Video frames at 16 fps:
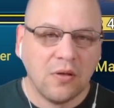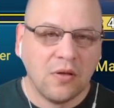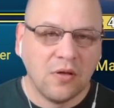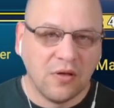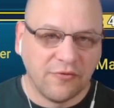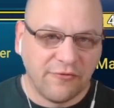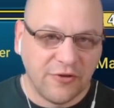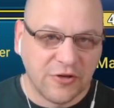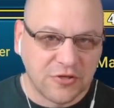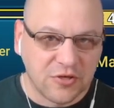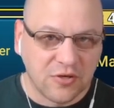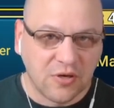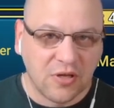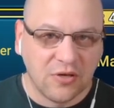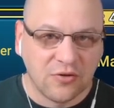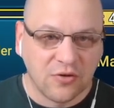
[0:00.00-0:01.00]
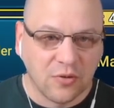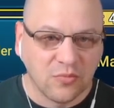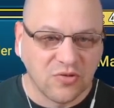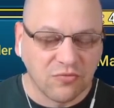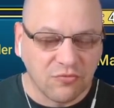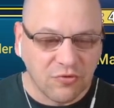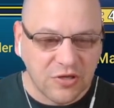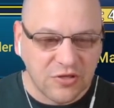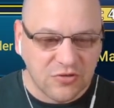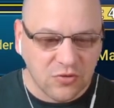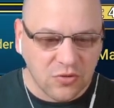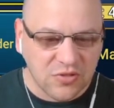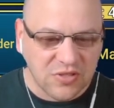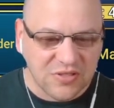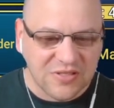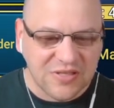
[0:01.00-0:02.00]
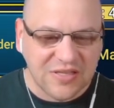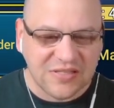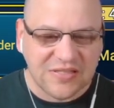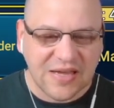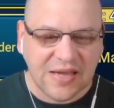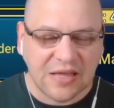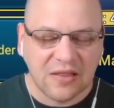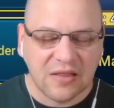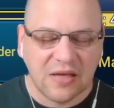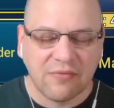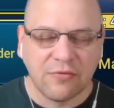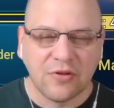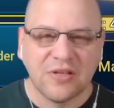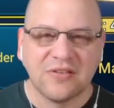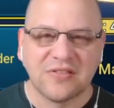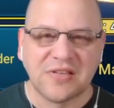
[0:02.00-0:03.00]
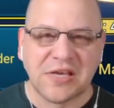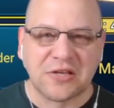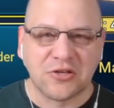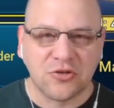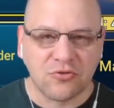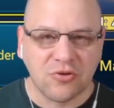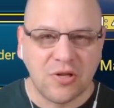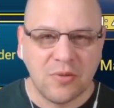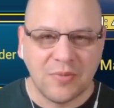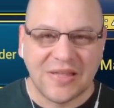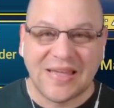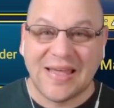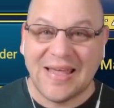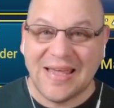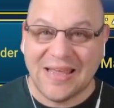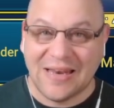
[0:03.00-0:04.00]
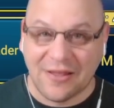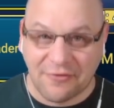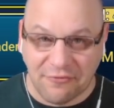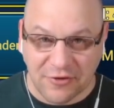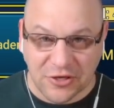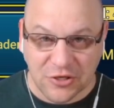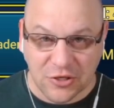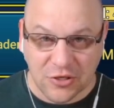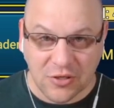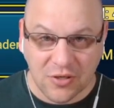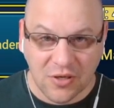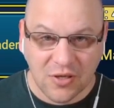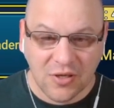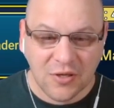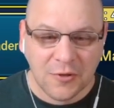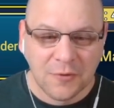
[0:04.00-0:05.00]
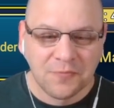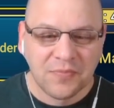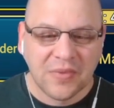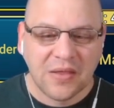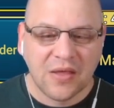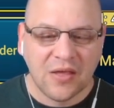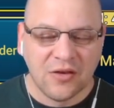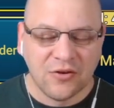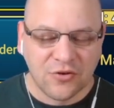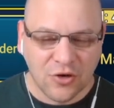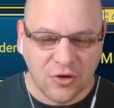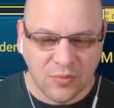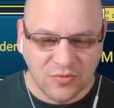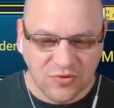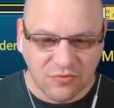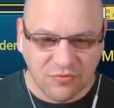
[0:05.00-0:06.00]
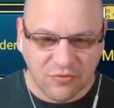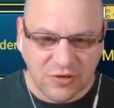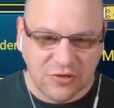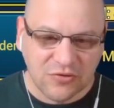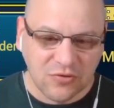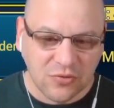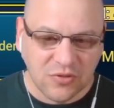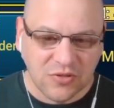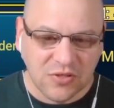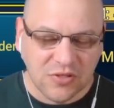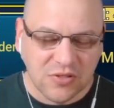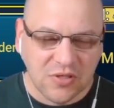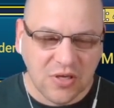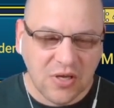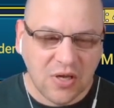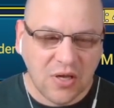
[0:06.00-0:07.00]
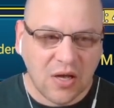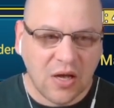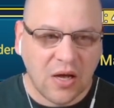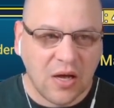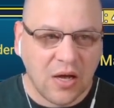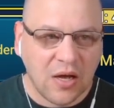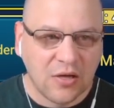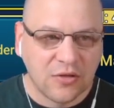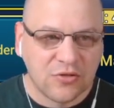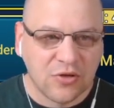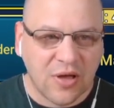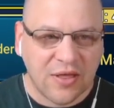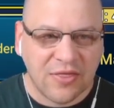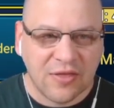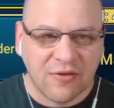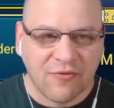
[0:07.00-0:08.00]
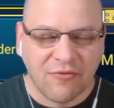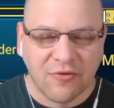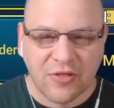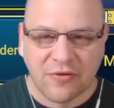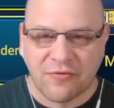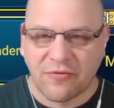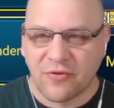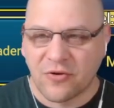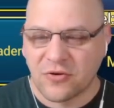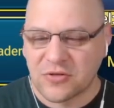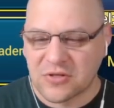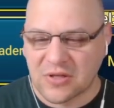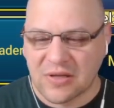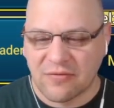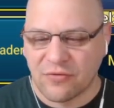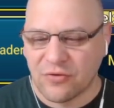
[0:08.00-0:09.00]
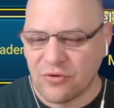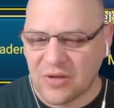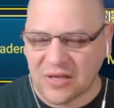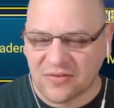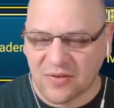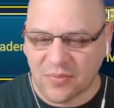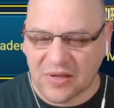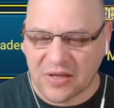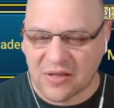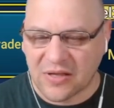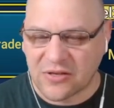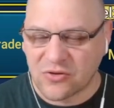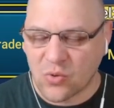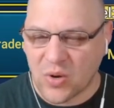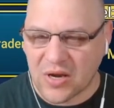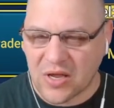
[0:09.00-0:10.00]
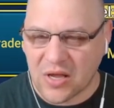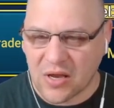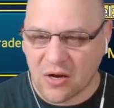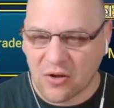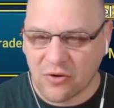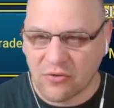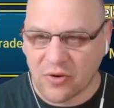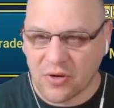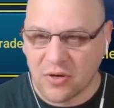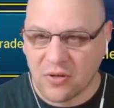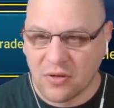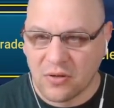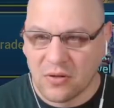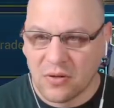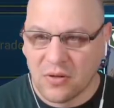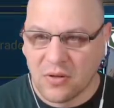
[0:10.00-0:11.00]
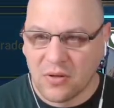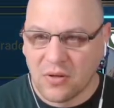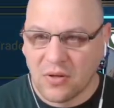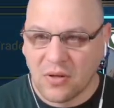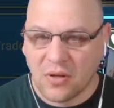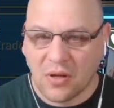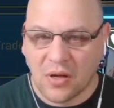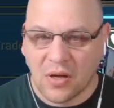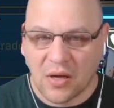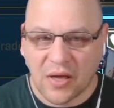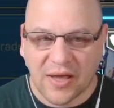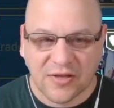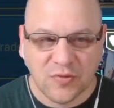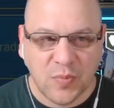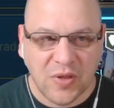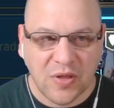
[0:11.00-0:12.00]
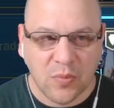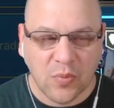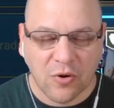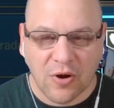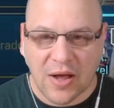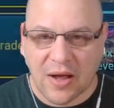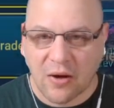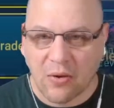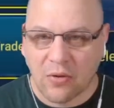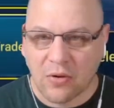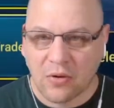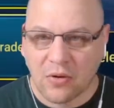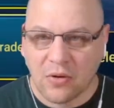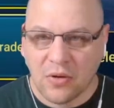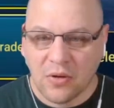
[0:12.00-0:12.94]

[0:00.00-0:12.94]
efficient in terms of resources. The 2nd level is extremely inefficient in terms of resources. So I think for the 1st level, you get something like 2,800 XP per hour.